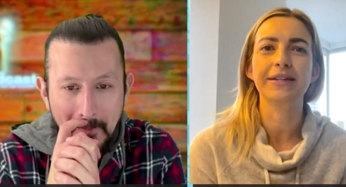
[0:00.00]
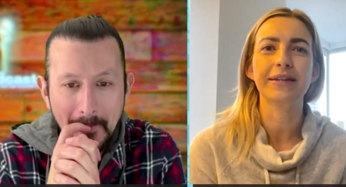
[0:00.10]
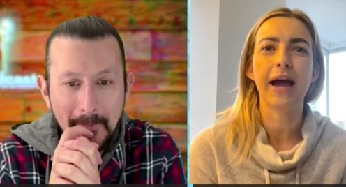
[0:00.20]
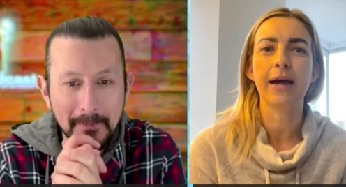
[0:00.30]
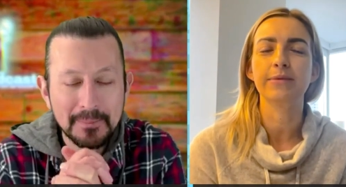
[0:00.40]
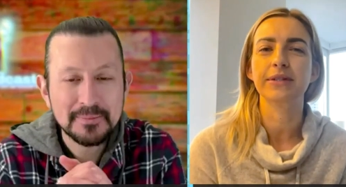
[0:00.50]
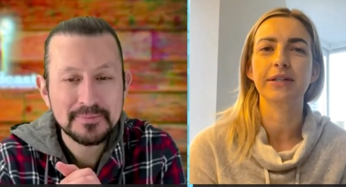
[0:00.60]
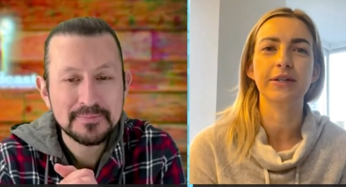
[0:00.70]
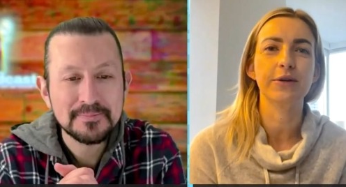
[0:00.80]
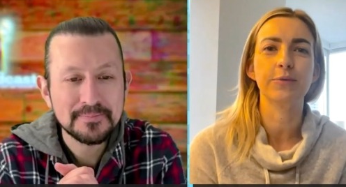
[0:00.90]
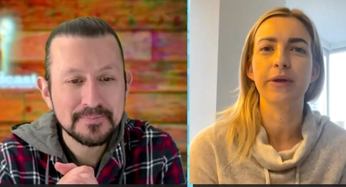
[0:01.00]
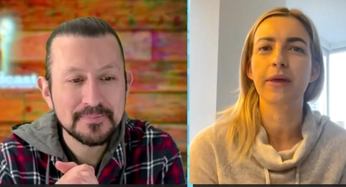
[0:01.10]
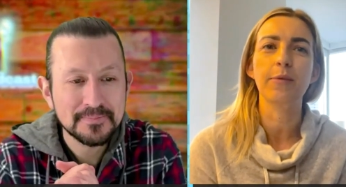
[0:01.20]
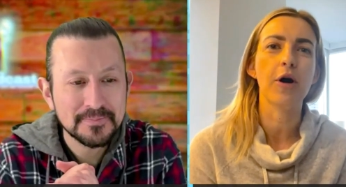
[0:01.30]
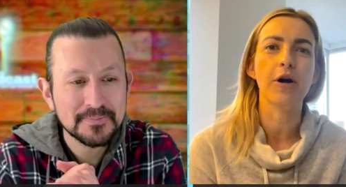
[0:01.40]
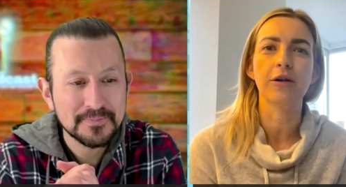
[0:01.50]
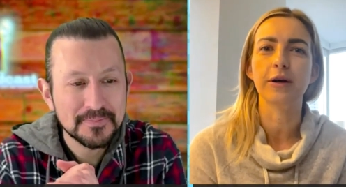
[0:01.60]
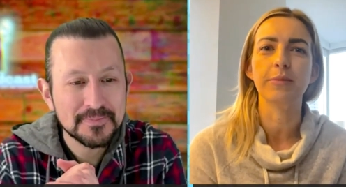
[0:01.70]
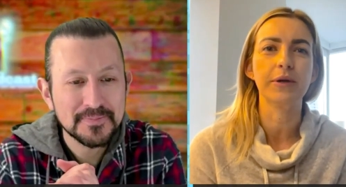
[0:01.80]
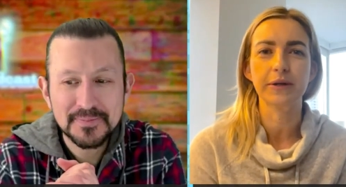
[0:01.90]
Speaker 1: times and he could win them all
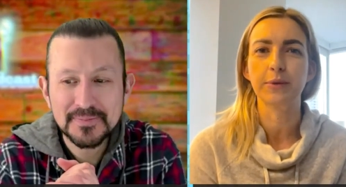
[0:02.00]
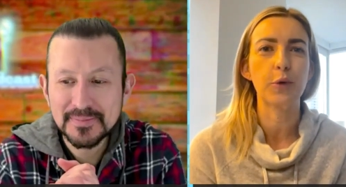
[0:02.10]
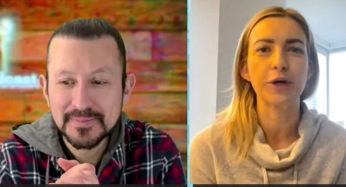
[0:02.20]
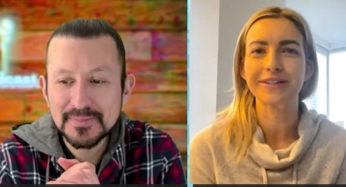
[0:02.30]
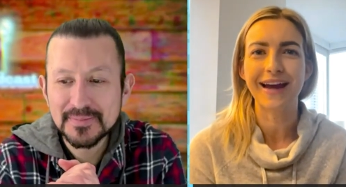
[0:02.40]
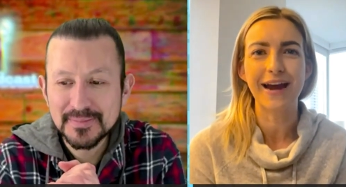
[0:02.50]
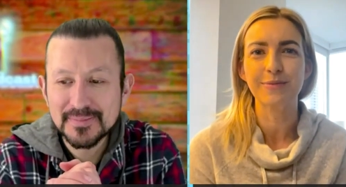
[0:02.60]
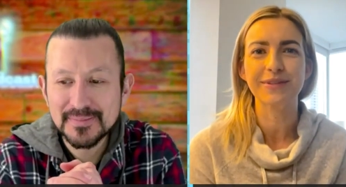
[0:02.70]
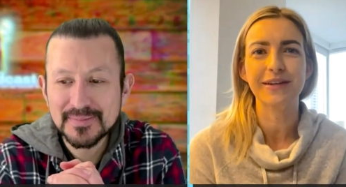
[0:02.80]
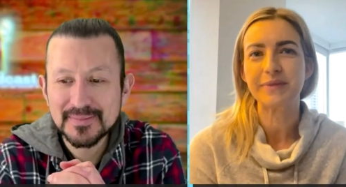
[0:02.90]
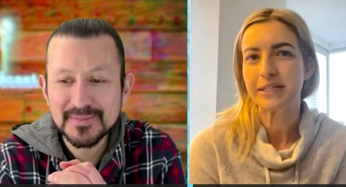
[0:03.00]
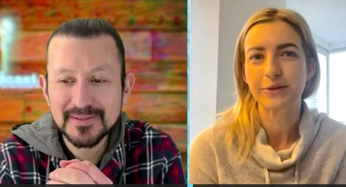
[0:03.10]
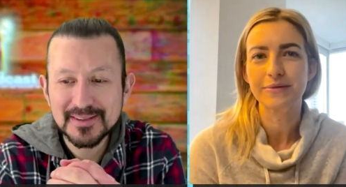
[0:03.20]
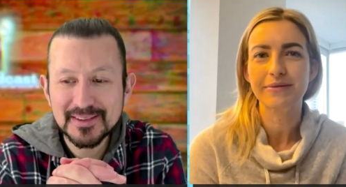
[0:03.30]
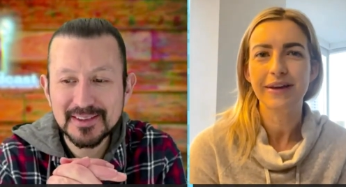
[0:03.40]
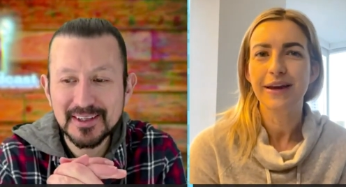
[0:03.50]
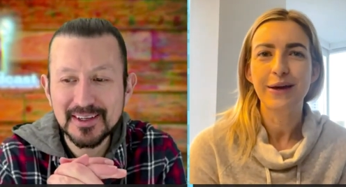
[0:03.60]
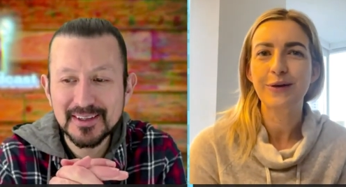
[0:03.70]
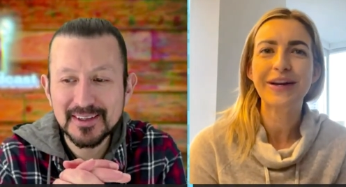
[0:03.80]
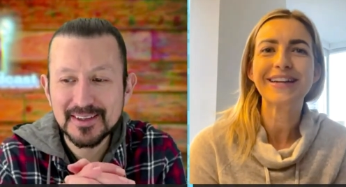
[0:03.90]
a million more times. I mean, you yeah.
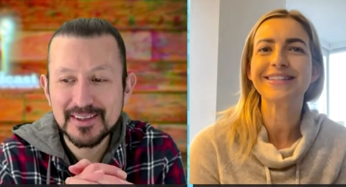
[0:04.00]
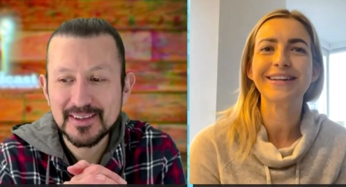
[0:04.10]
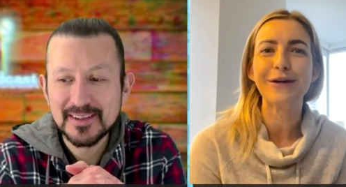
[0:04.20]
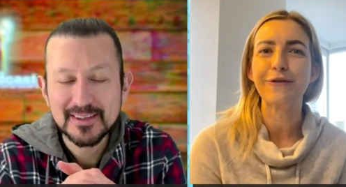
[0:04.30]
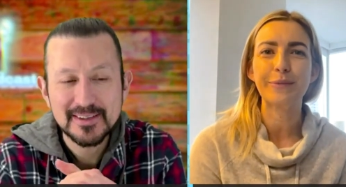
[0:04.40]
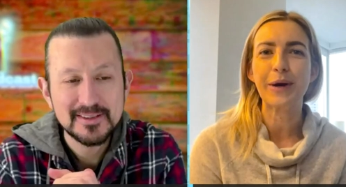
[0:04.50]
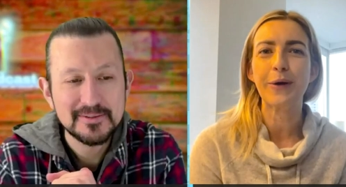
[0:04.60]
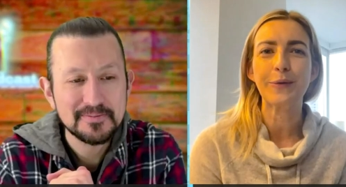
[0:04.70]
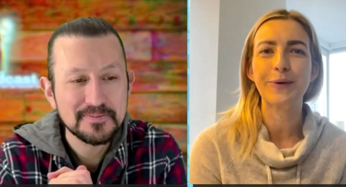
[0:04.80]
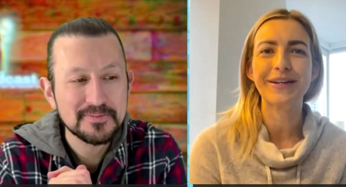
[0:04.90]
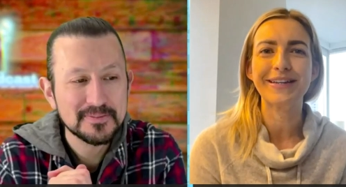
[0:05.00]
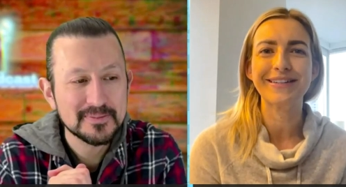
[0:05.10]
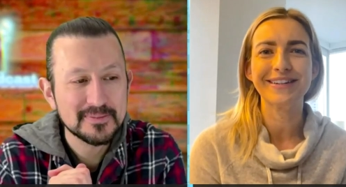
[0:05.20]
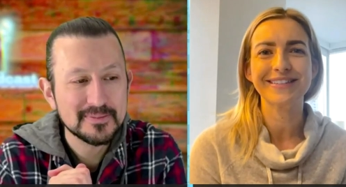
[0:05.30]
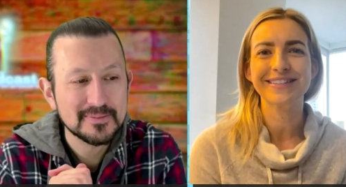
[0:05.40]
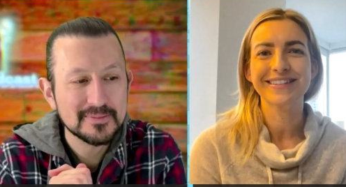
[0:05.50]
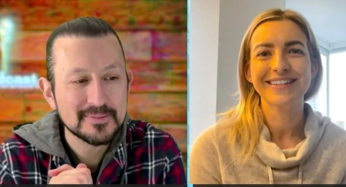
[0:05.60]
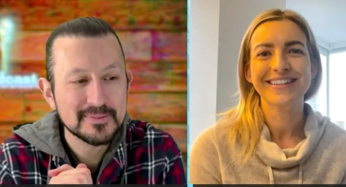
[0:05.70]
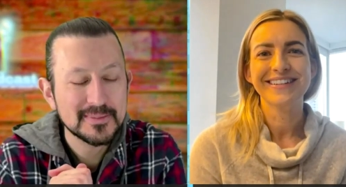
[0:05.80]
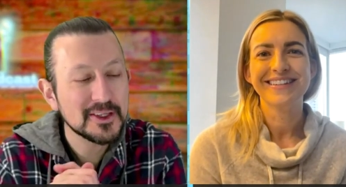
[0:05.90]
you can't say enough about what he does.
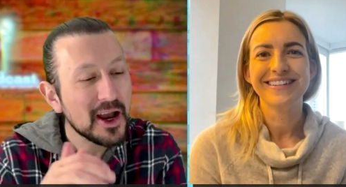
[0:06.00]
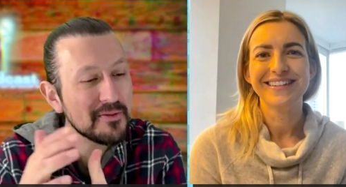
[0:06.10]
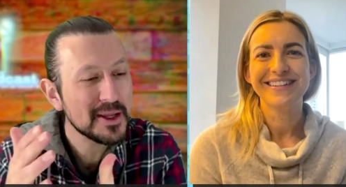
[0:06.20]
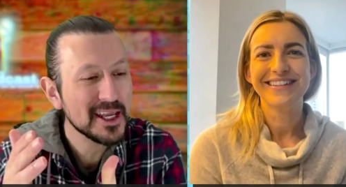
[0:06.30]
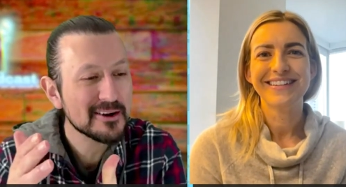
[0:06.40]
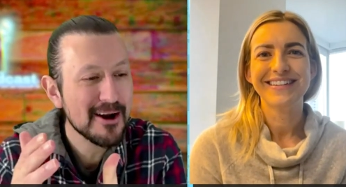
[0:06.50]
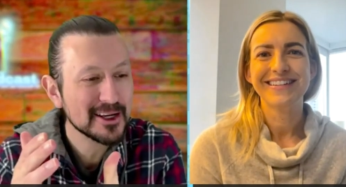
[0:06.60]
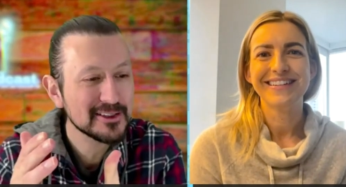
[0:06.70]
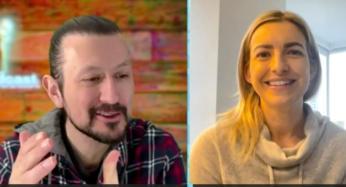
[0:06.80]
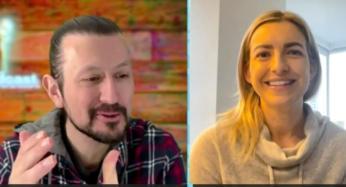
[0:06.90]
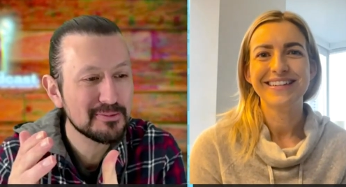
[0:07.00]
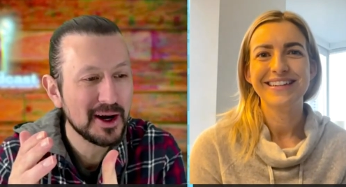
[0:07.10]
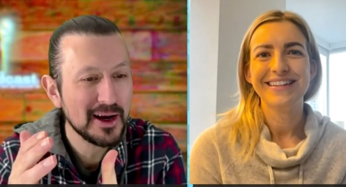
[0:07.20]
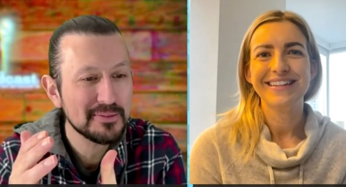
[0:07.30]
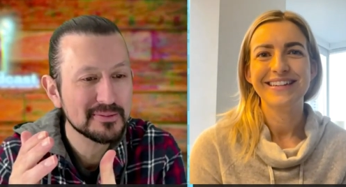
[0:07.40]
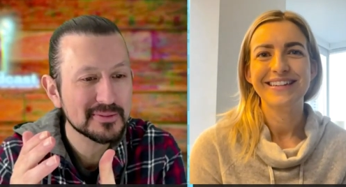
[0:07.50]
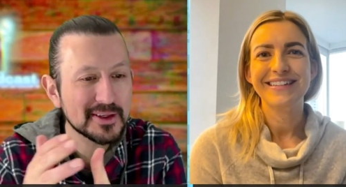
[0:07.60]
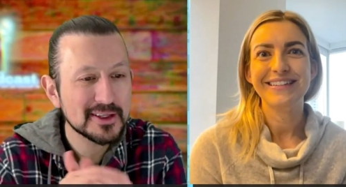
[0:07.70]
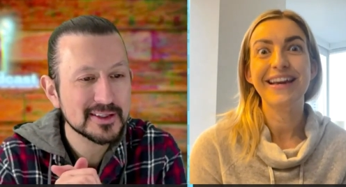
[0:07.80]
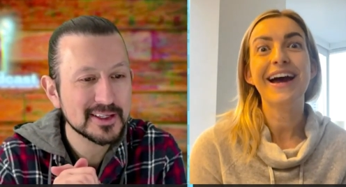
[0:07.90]
Speaker 2: Do you have many interactions with Bob?
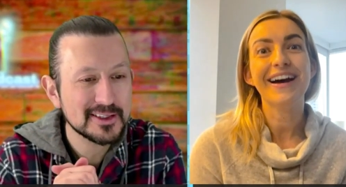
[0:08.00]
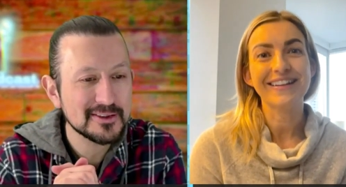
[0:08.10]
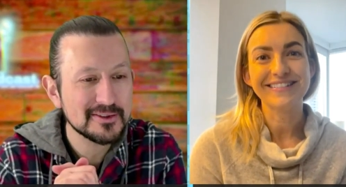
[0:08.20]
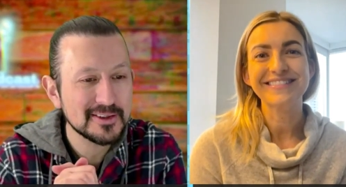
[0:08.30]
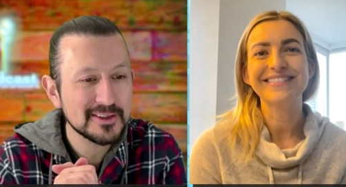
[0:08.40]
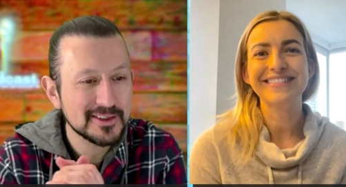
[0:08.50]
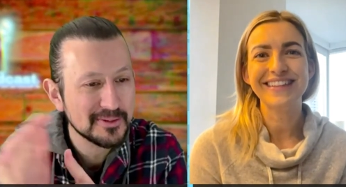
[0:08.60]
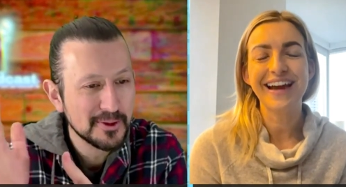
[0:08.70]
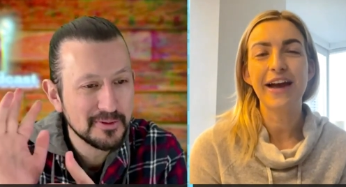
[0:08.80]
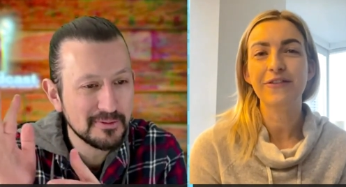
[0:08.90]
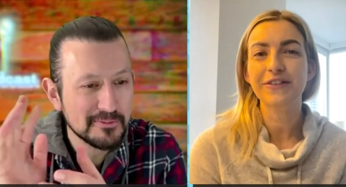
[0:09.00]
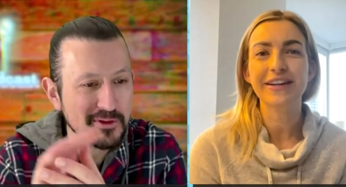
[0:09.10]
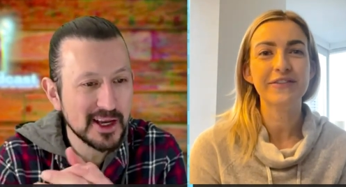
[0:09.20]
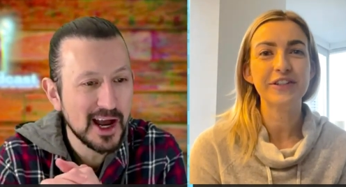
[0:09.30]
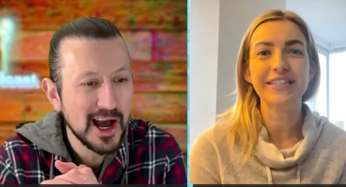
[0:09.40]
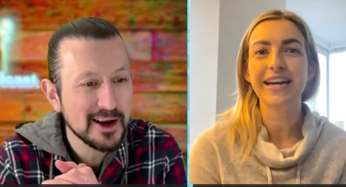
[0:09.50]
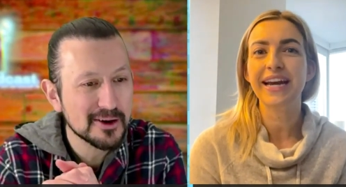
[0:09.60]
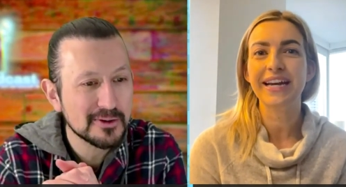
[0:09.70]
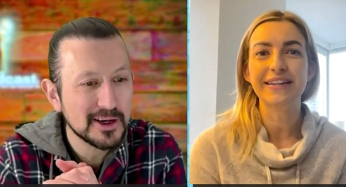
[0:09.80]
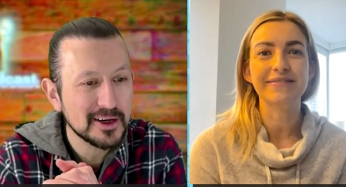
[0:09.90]
Uh, like, yeah, you, you, see him wave, every, say every hi,
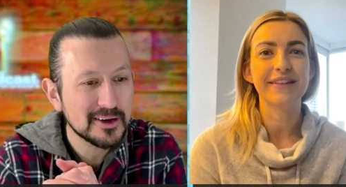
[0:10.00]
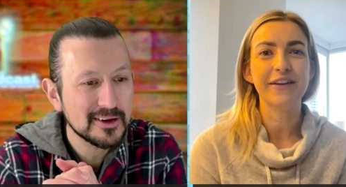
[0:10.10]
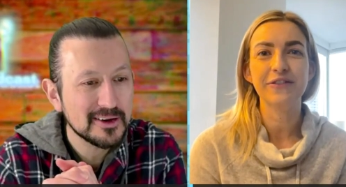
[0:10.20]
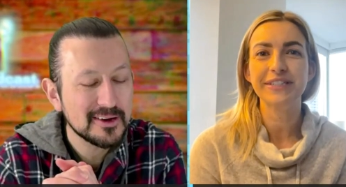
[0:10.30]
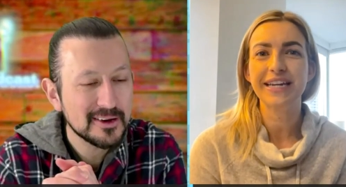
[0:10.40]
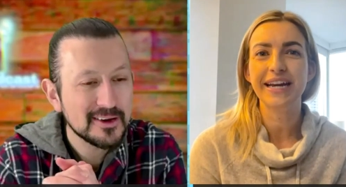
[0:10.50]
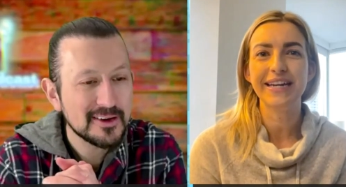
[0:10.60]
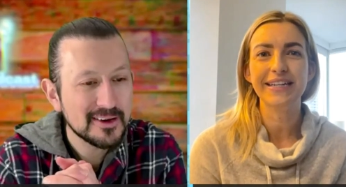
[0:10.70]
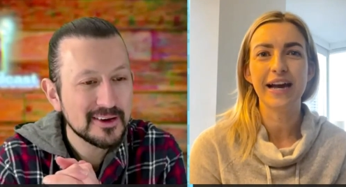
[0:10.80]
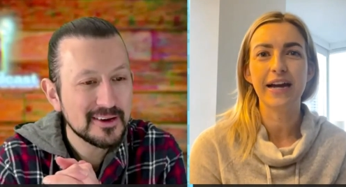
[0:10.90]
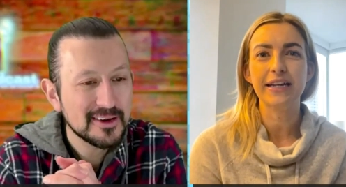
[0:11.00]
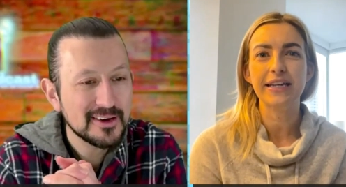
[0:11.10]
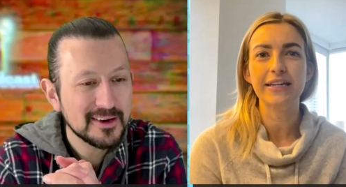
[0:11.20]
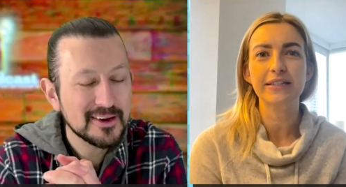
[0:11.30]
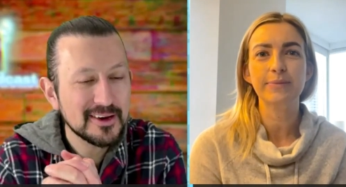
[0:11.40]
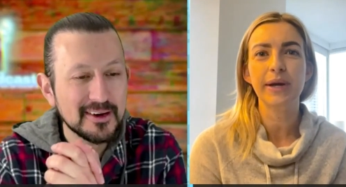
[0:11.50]
day, or
Speaker 1: every day. Yeah, he's yeah.